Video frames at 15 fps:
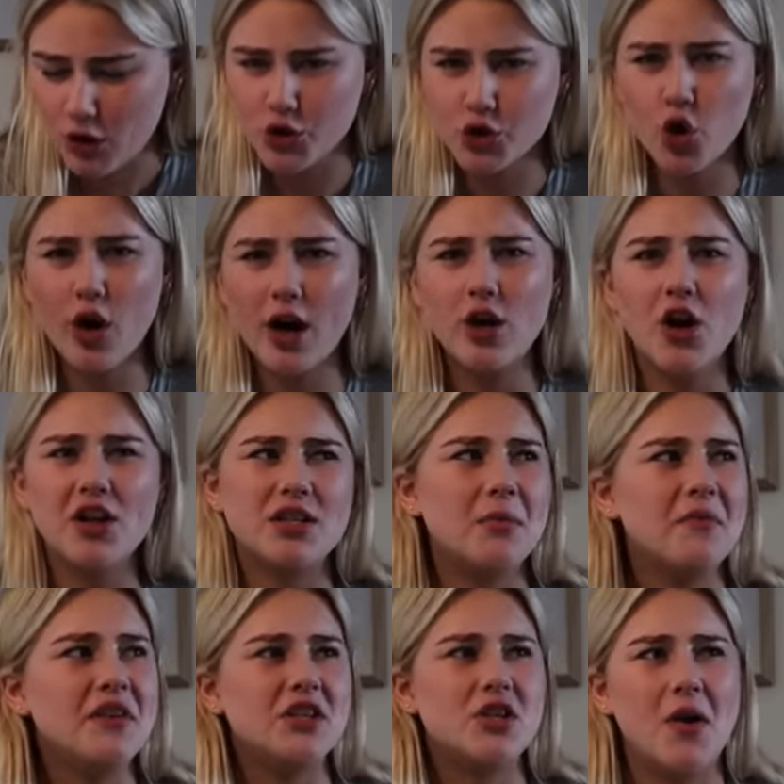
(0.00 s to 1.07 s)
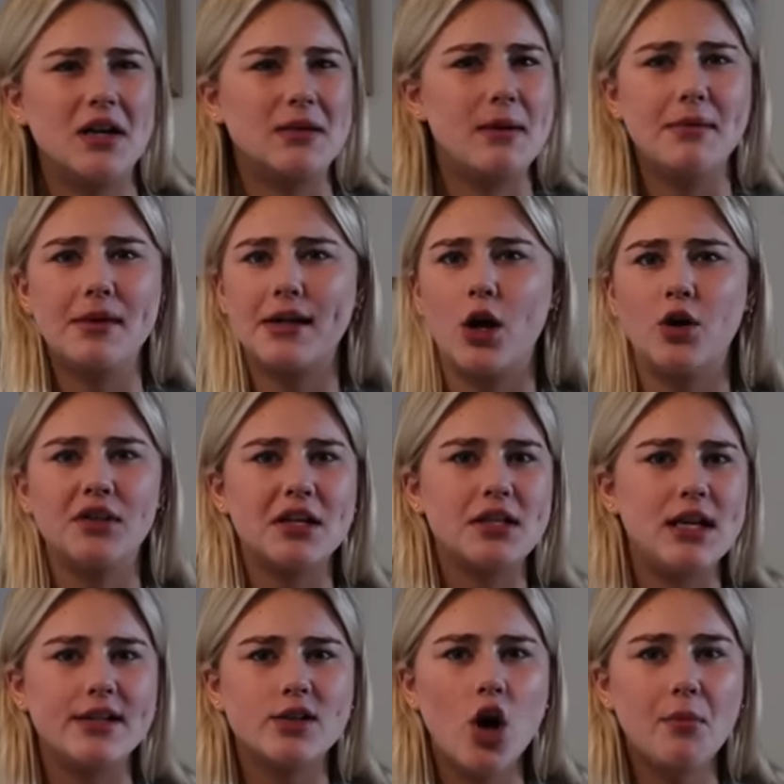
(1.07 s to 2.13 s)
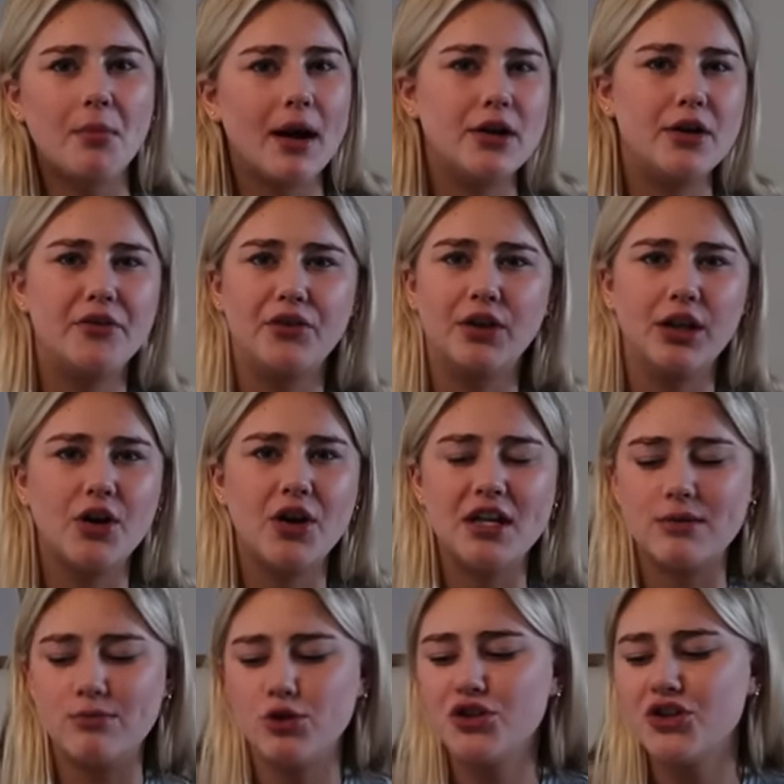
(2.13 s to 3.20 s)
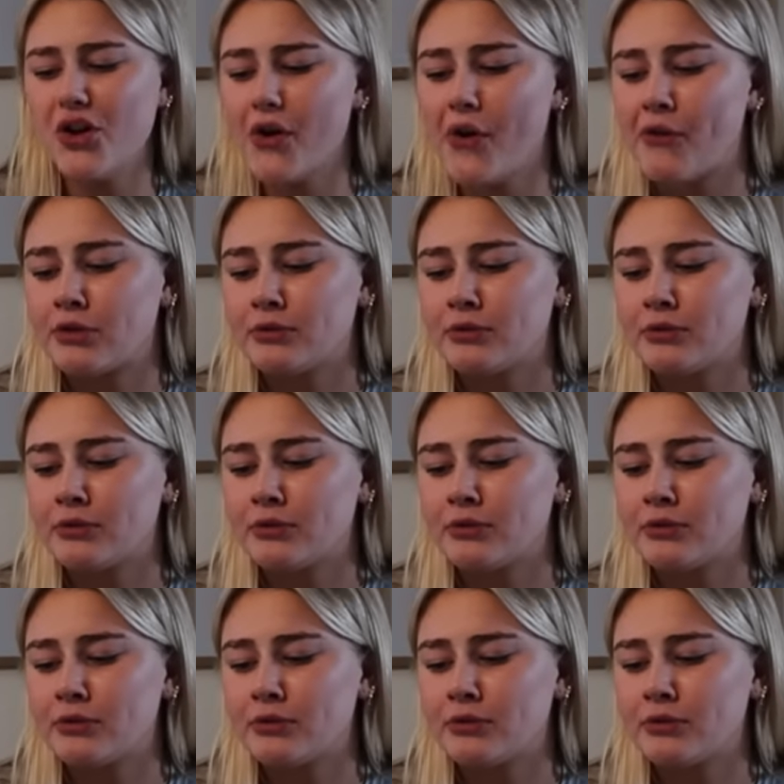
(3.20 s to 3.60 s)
Sure, I know some of his songs, maybe they're on like TikTok, but I don't really know his music.